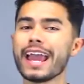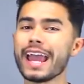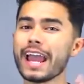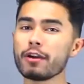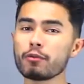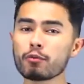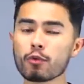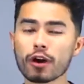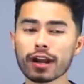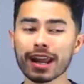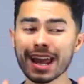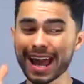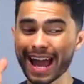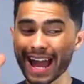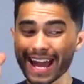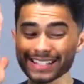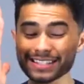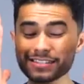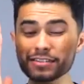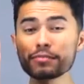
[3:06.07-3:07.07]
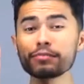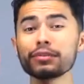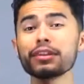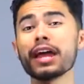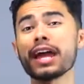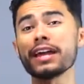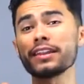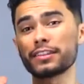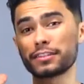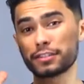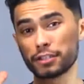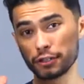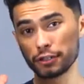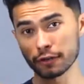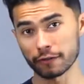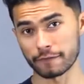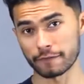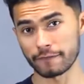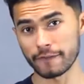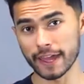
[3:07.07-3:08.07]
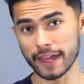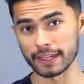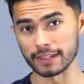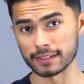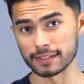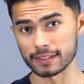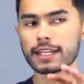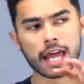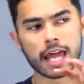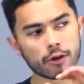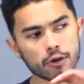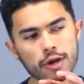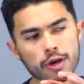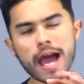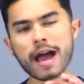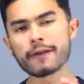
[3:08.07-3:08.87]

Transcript: and want to add some length to your face. Now you